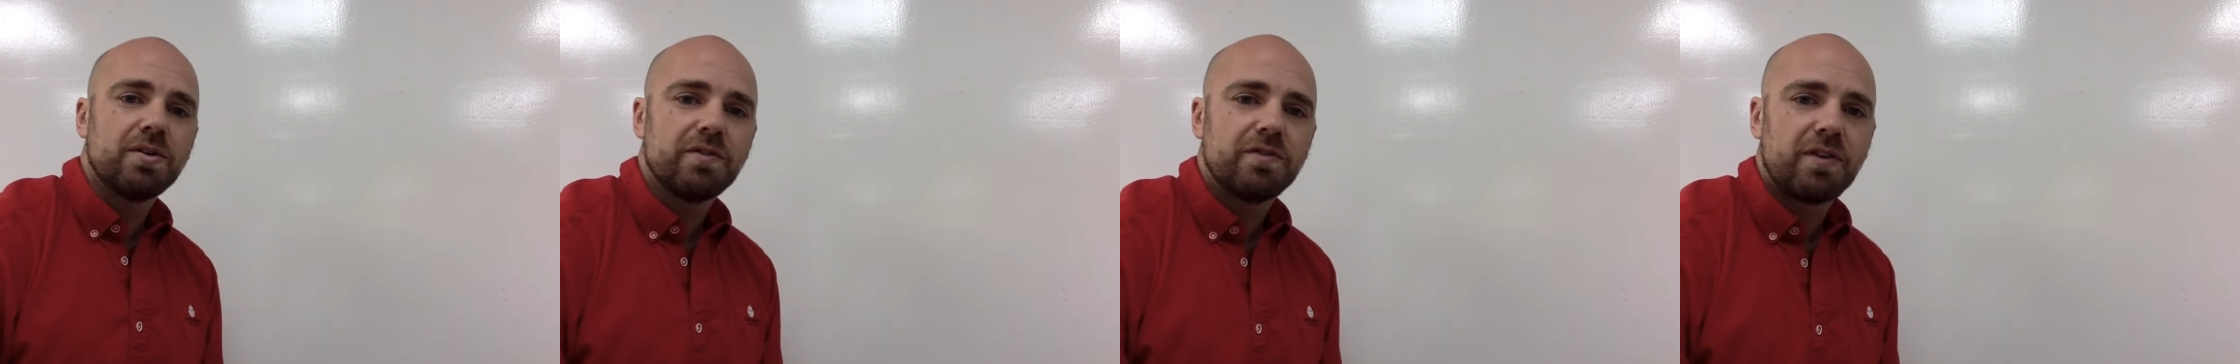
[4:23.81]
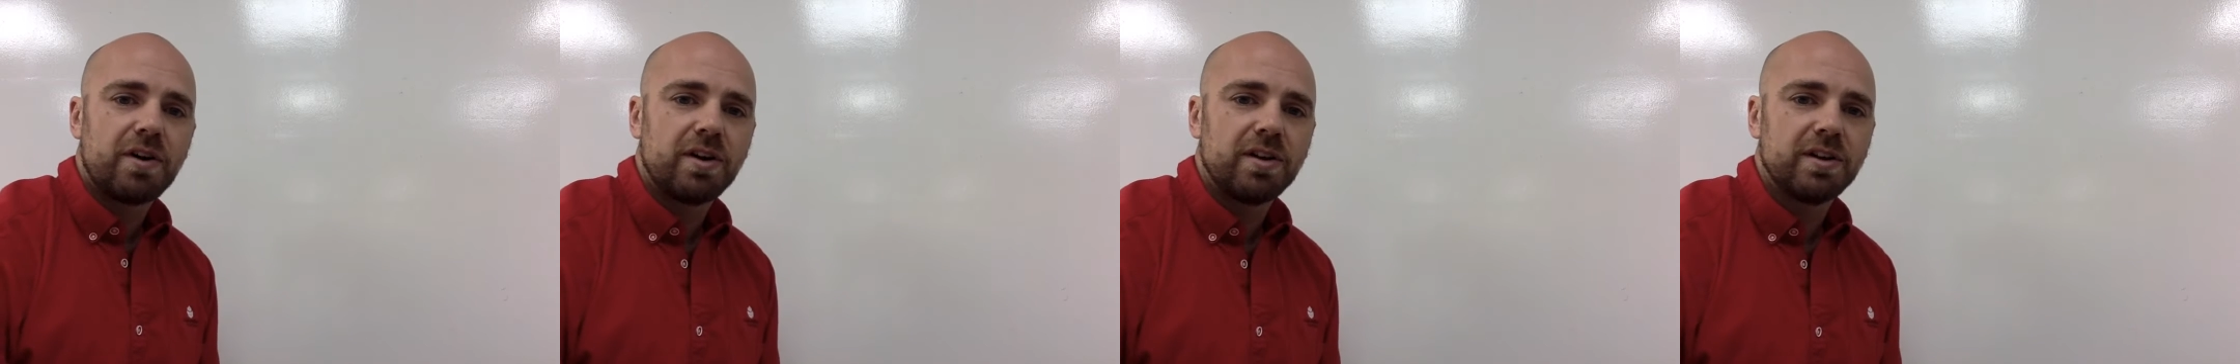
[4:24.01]

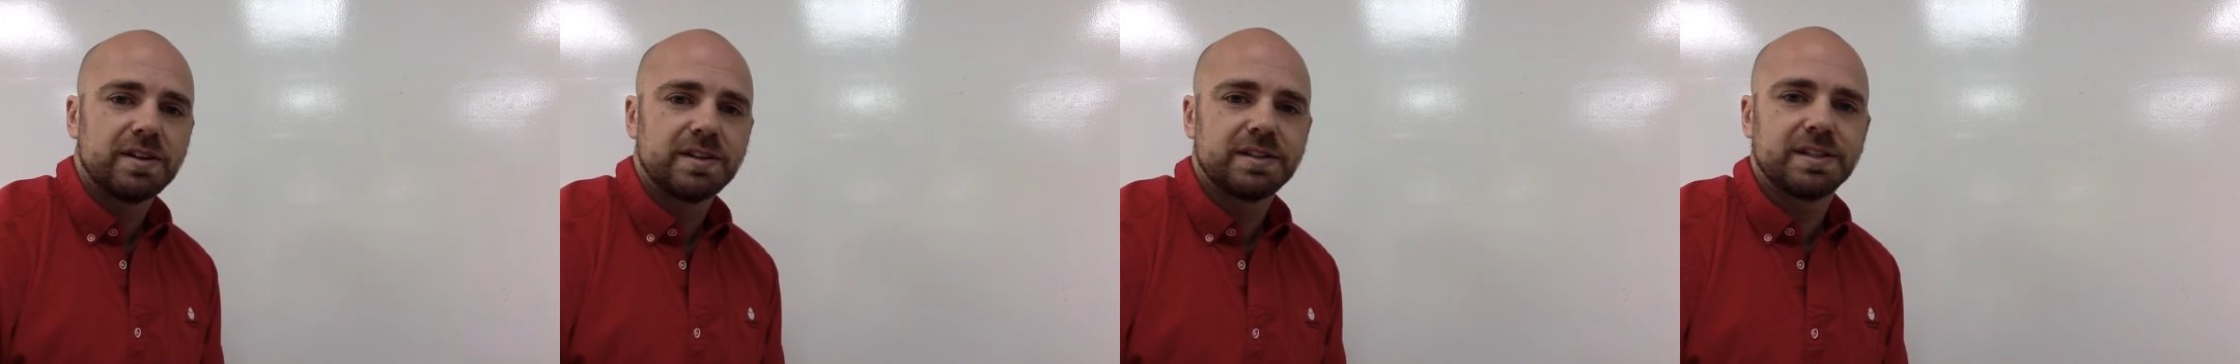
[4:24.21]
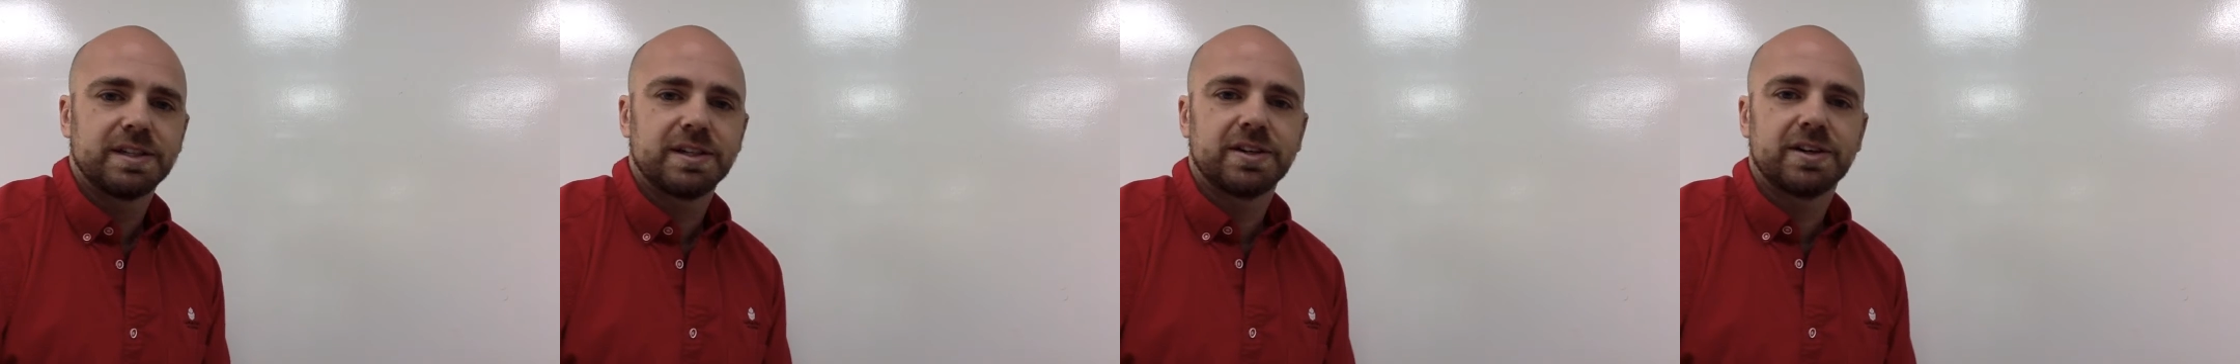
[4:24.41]

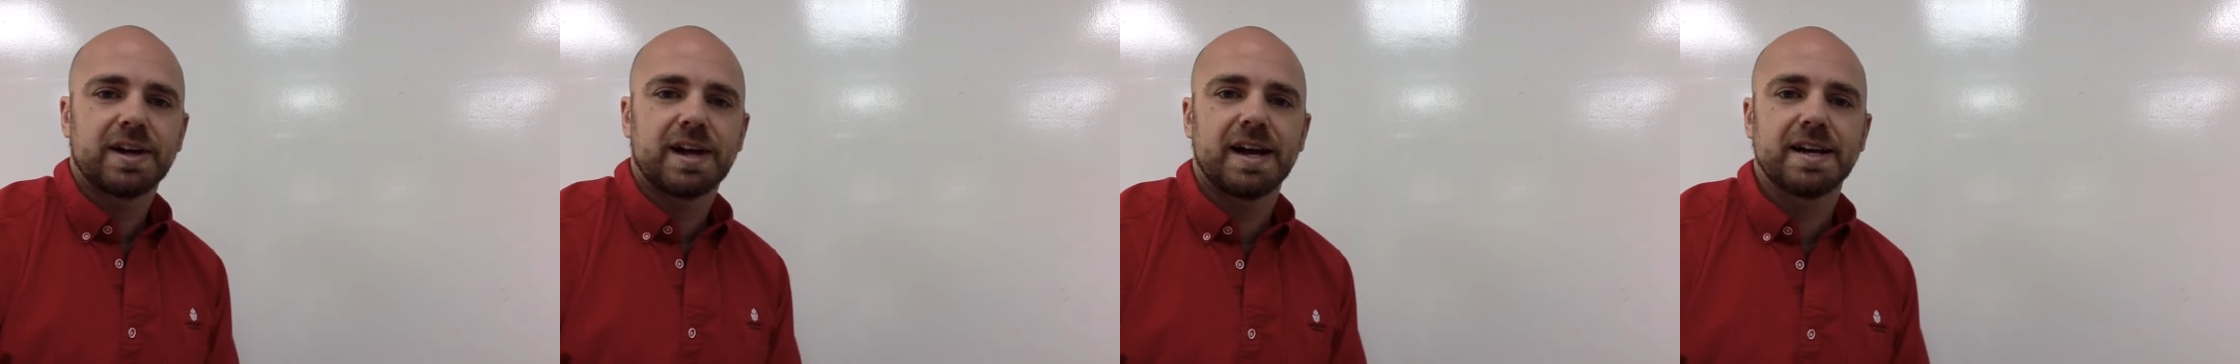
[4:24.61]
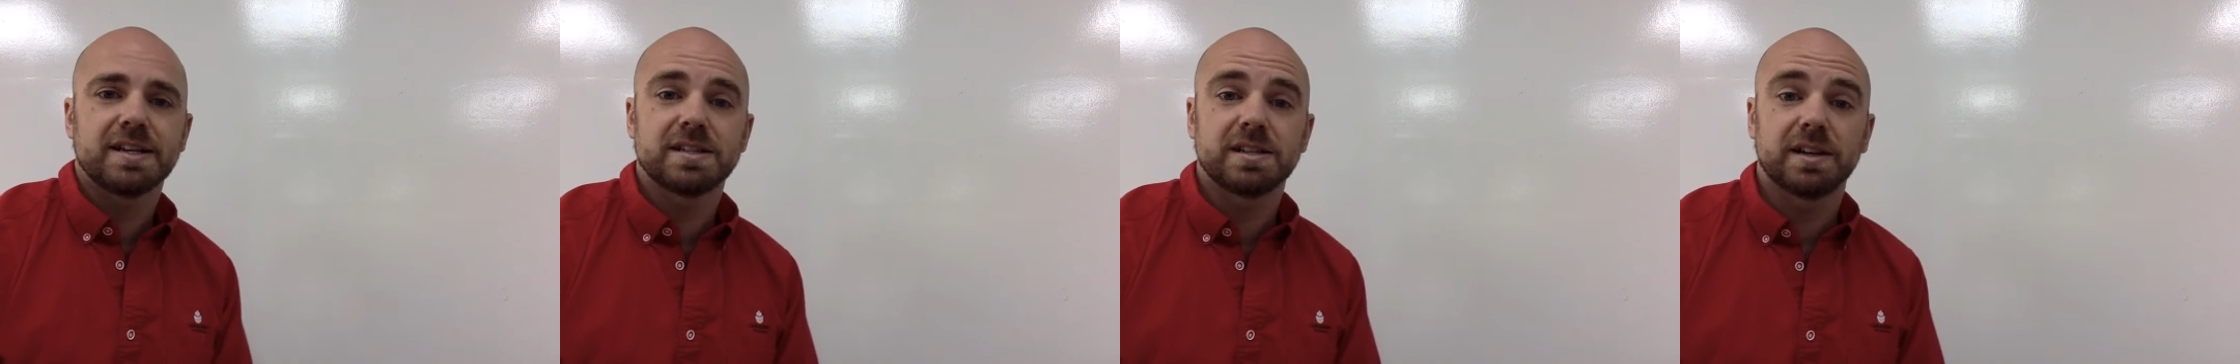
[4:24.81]
volunteered
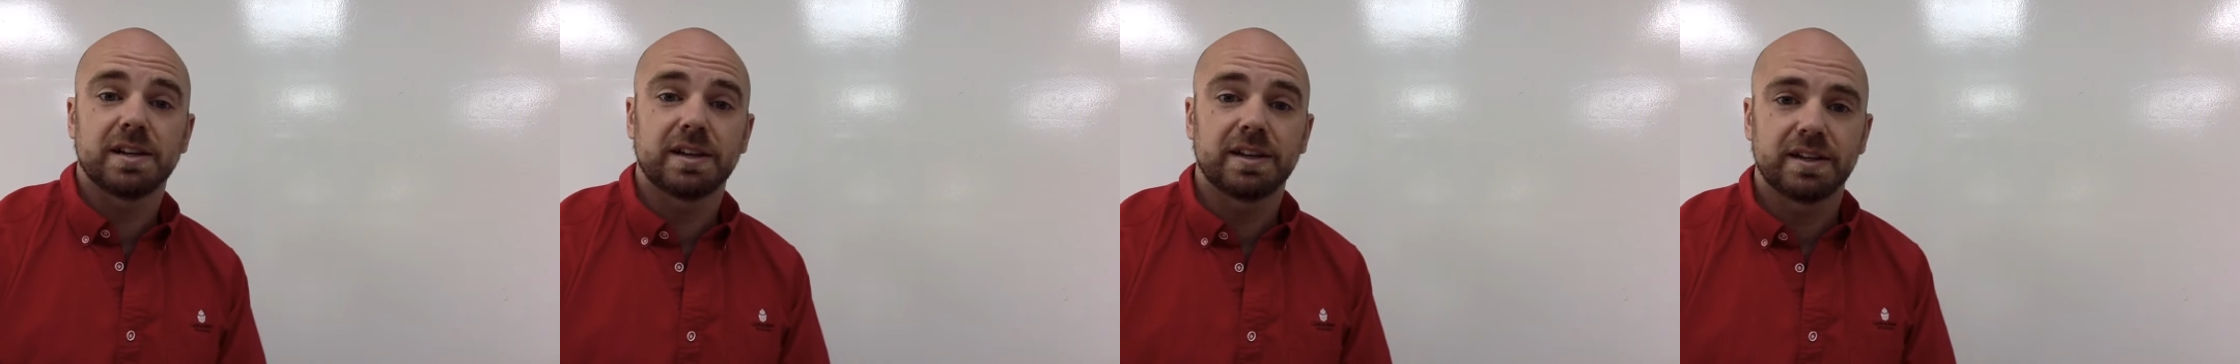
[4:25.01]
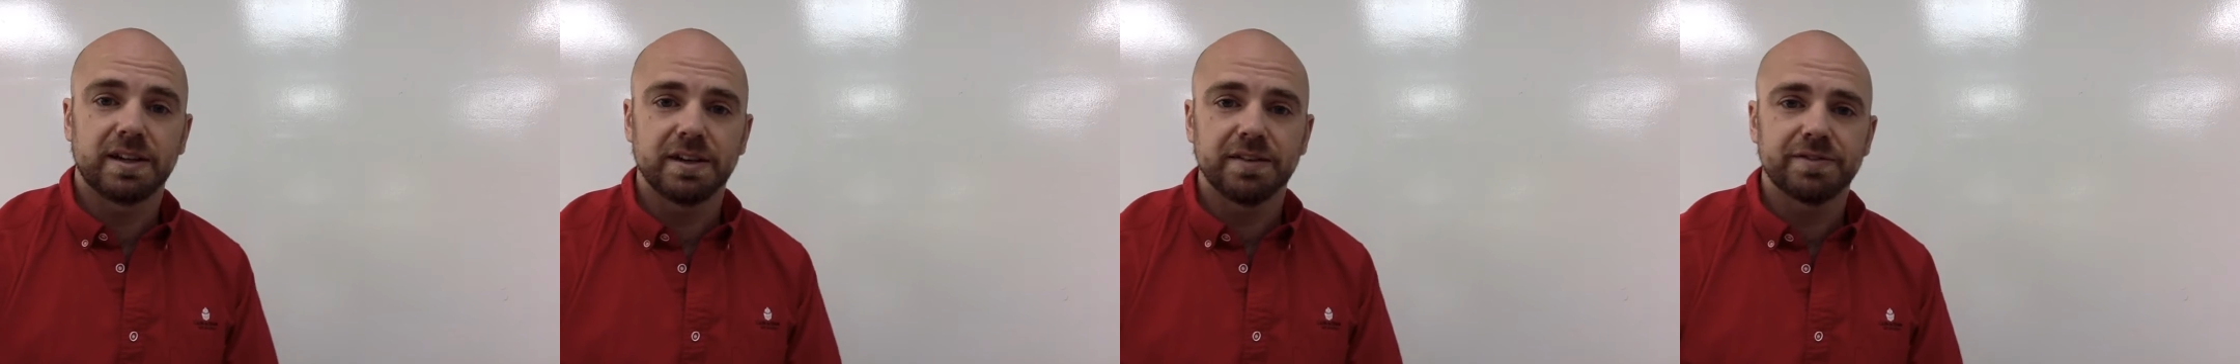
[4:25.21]
as a
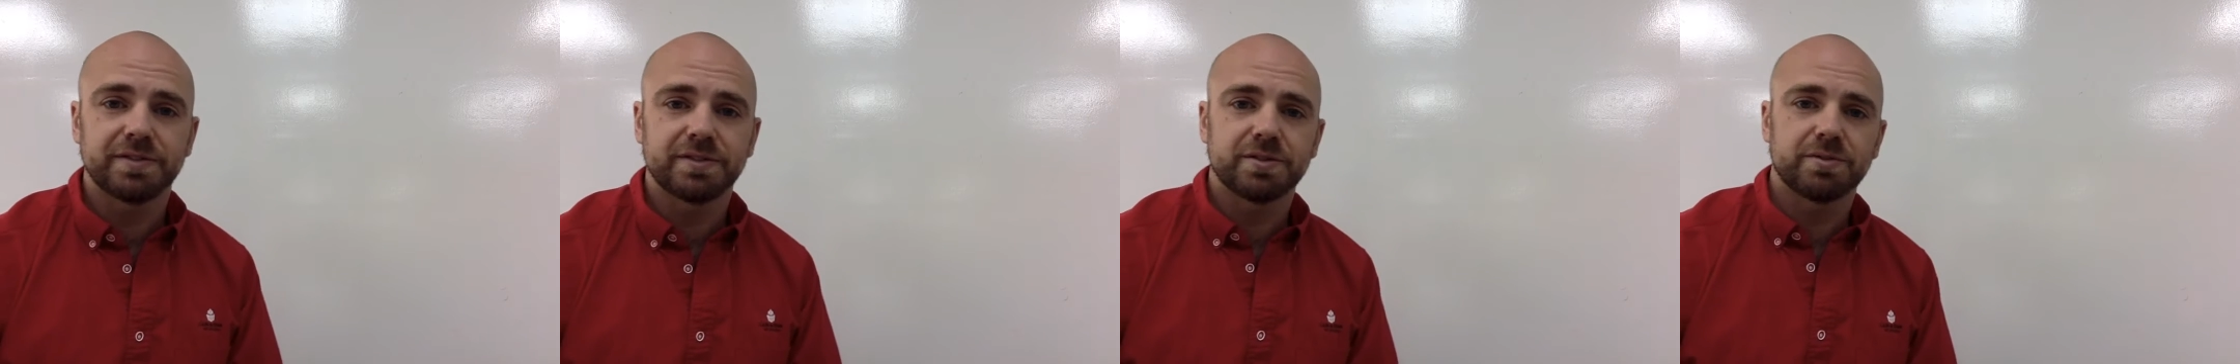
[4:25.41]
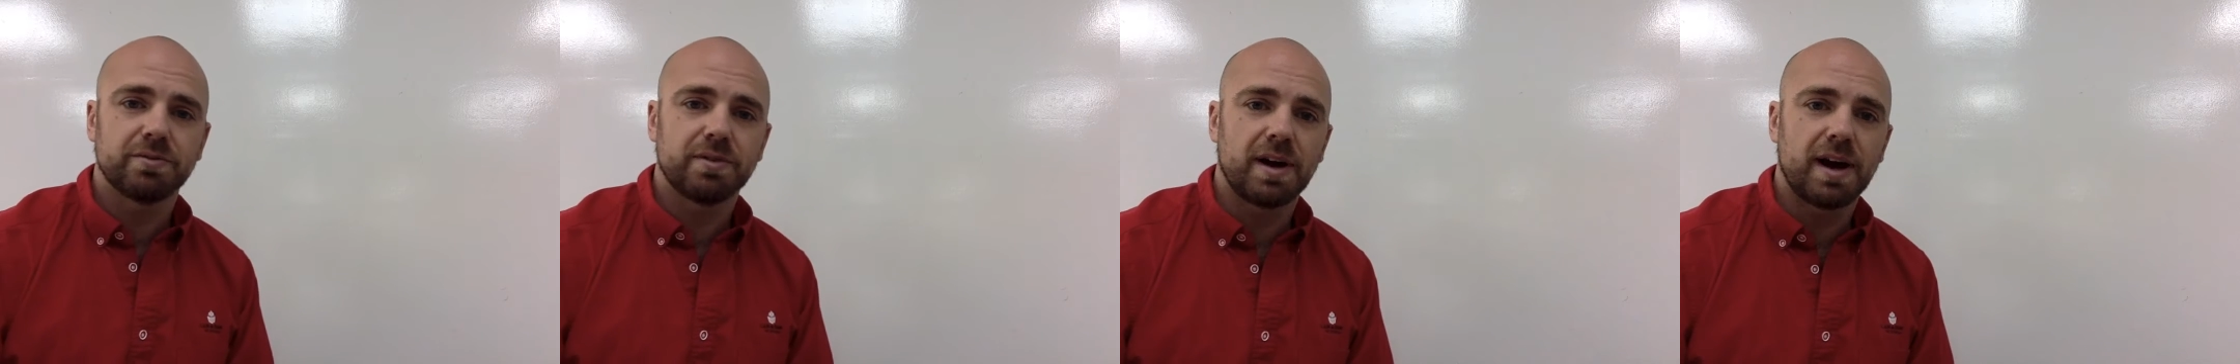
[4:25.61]
gift